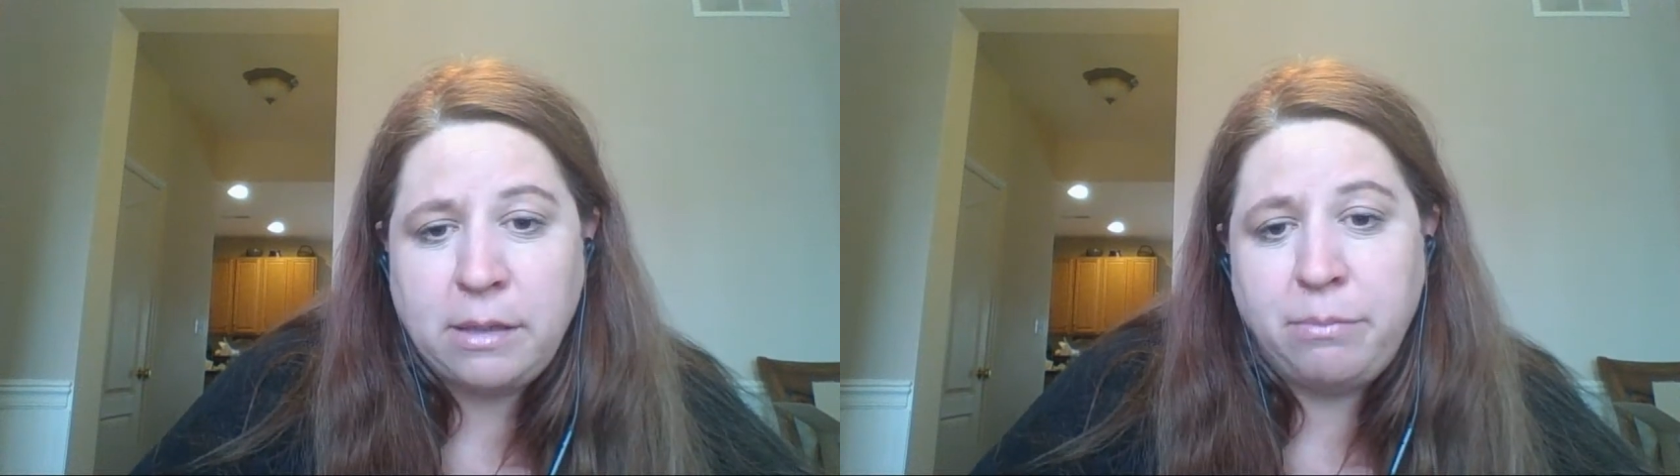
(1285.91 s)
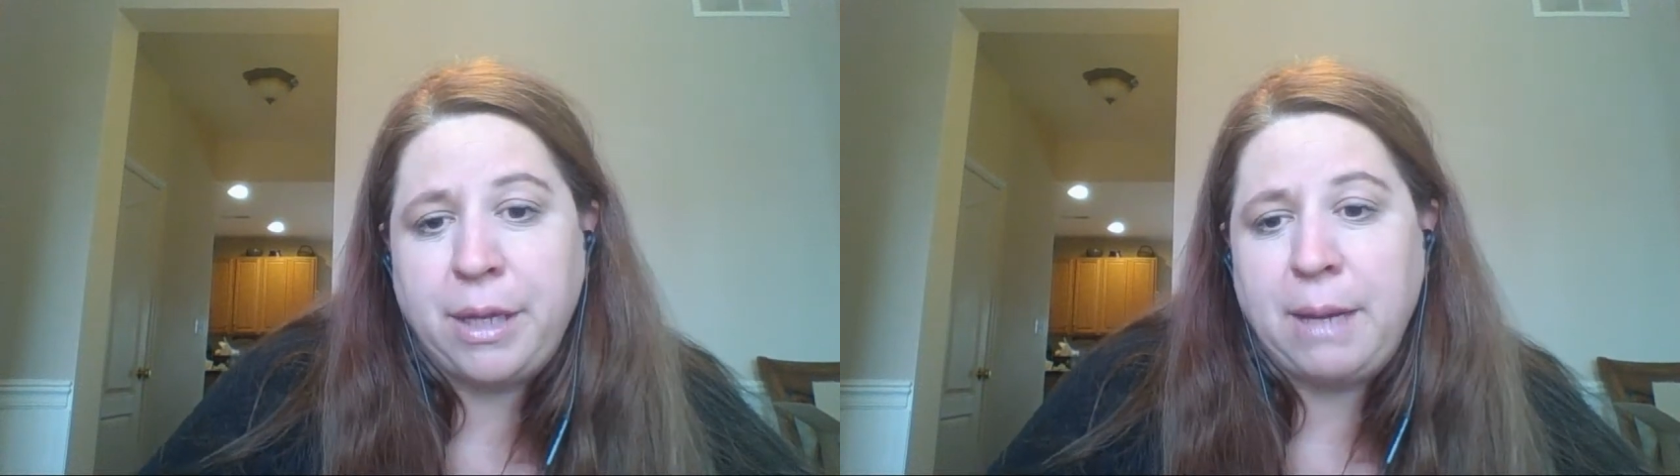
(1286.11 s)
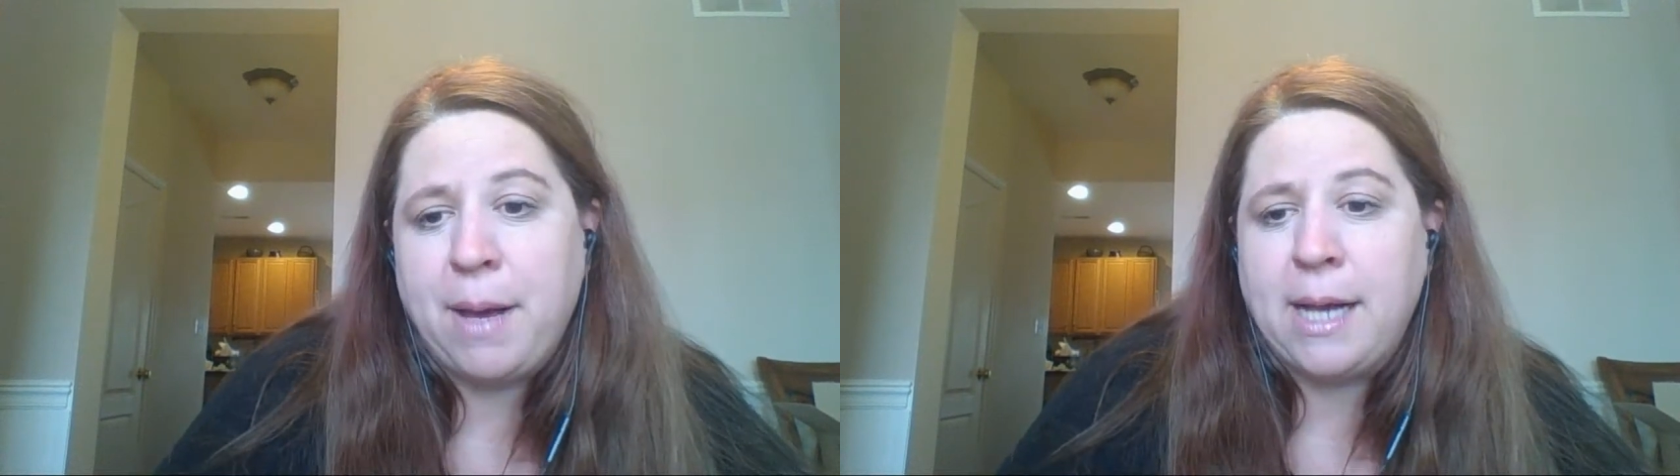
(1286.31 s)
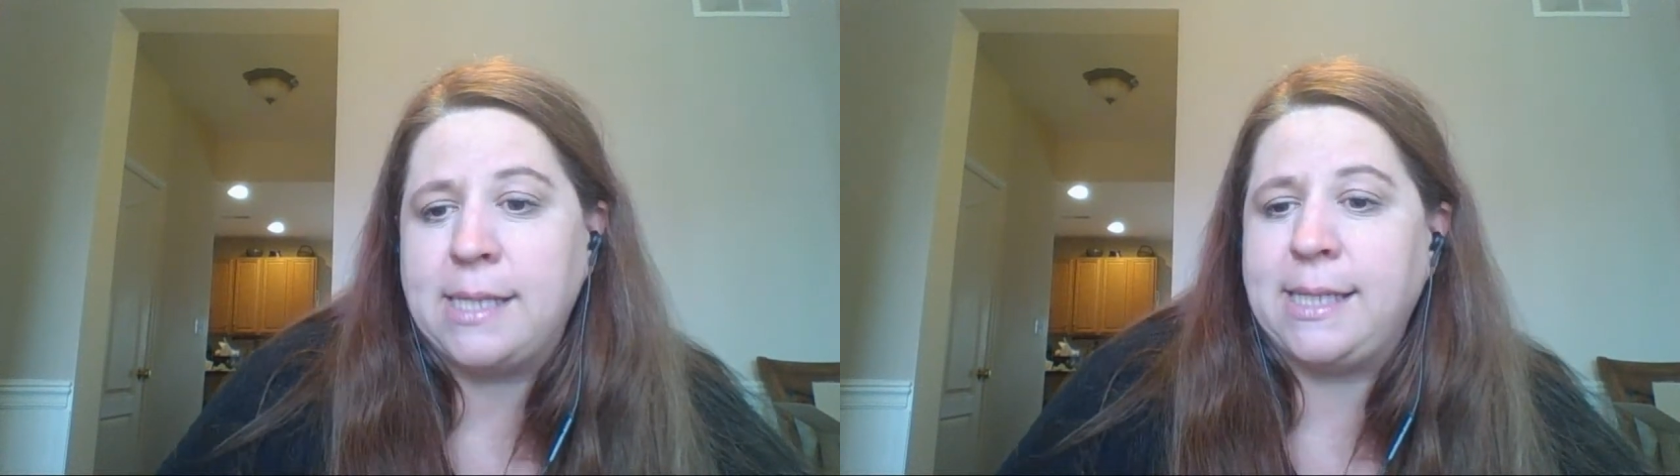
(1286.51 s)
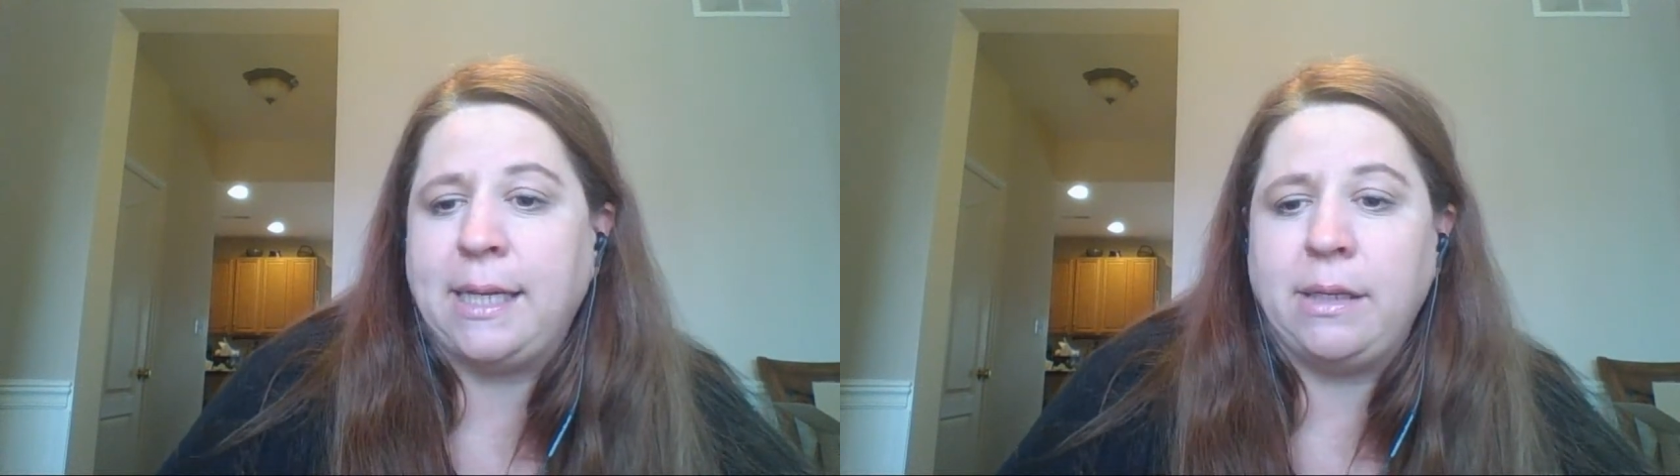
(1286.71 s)

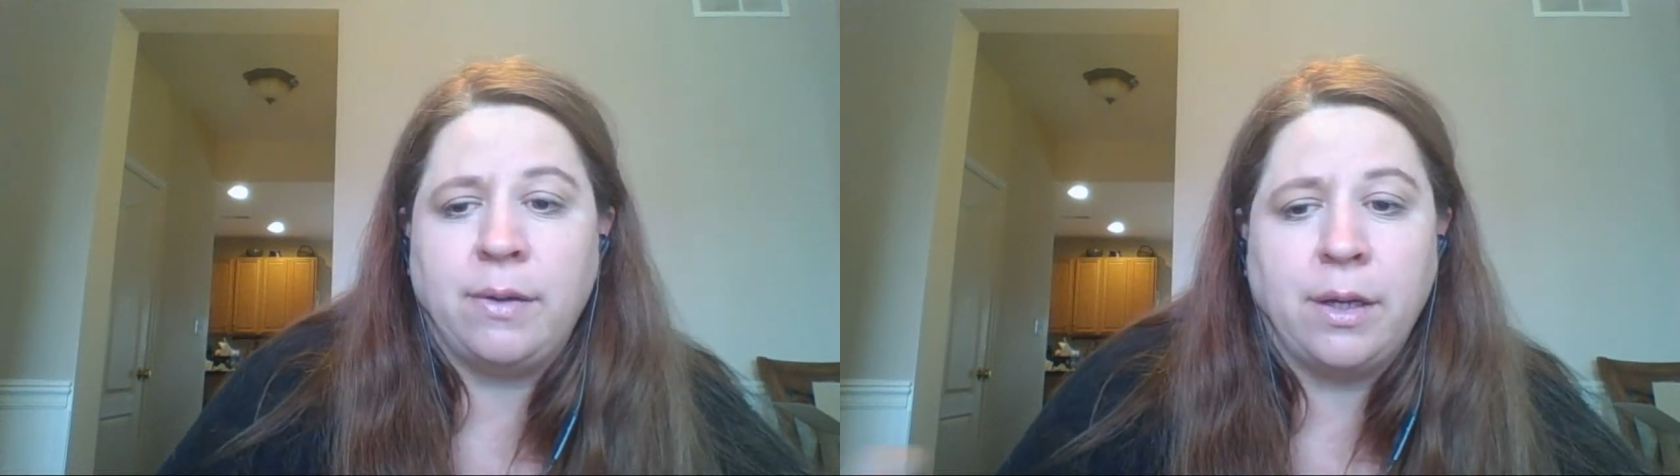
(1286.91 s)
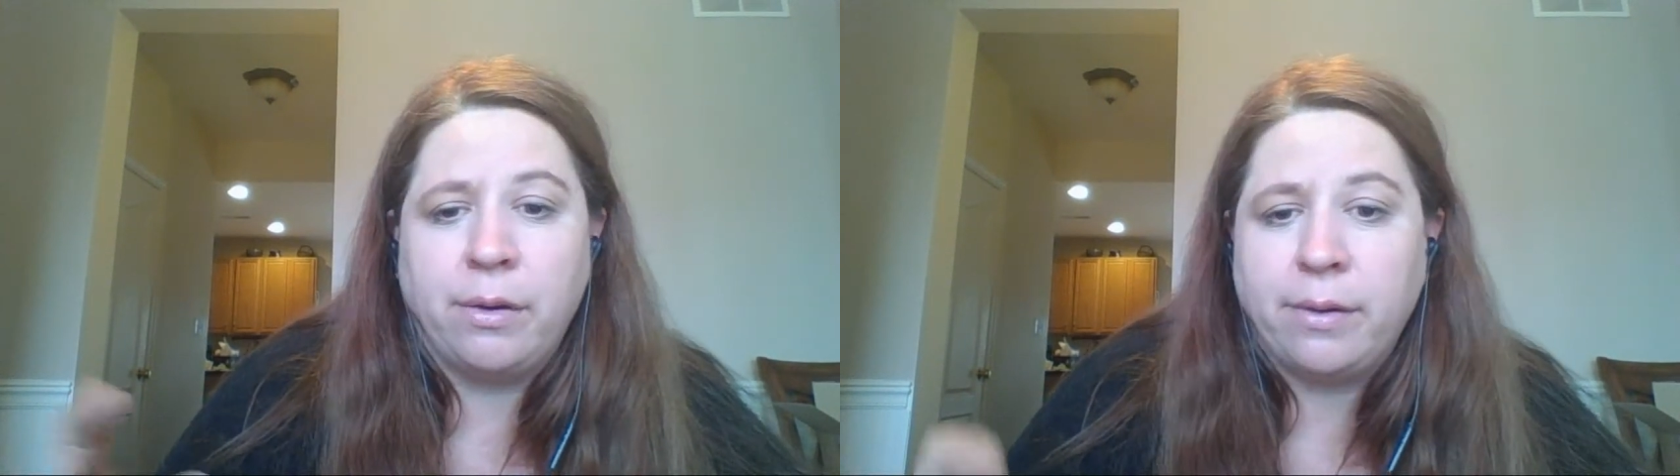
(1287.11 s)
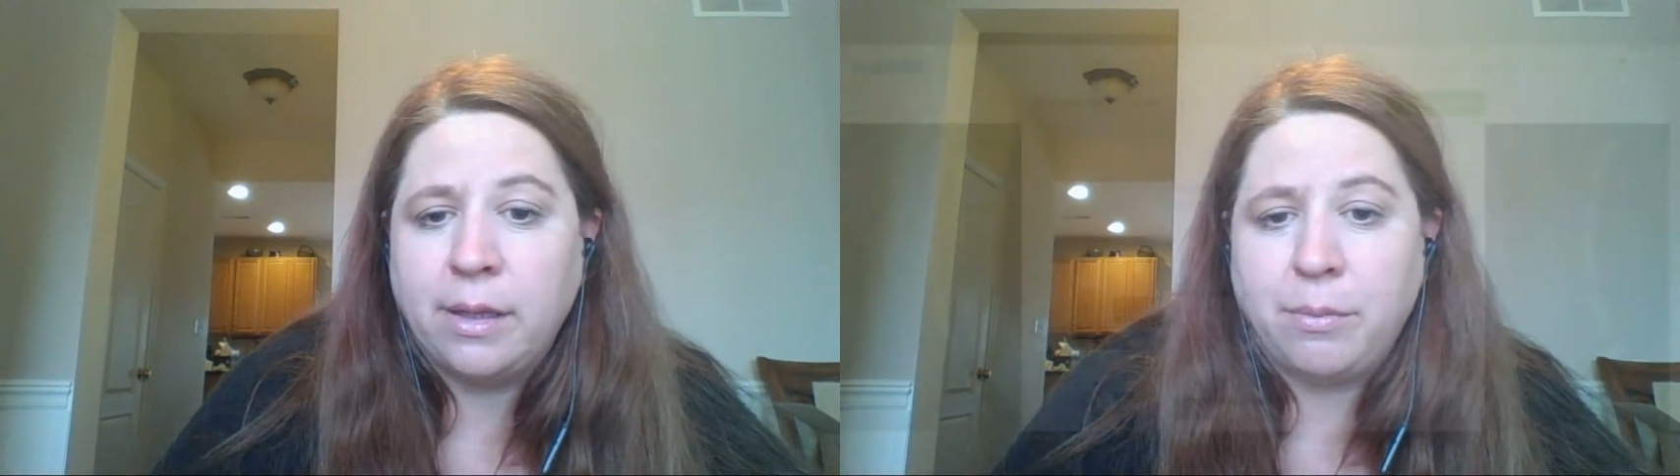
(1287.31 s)
PlayPosit, you can go get the